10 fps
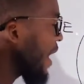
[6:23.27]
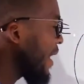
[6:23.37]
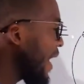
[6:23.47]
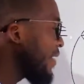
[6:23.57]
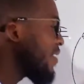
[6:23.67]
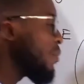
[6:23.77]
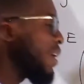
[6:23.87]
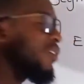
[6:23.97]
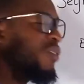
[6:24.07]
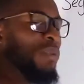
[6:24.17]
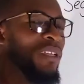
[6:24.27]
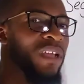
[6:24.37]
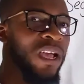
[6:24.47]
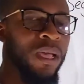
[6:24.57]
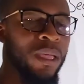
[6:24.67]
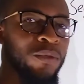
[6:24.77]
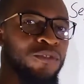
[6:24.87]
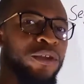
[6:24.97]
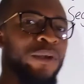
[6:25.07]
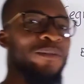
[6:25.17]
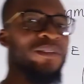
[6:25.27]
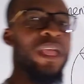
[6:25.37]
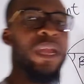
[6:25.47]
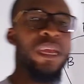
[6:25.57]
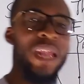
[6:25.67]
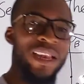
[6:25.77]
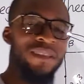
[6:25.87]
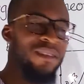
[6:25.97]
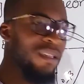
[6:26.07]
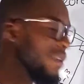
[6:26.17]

and 90 minus beta, you shall obtain 90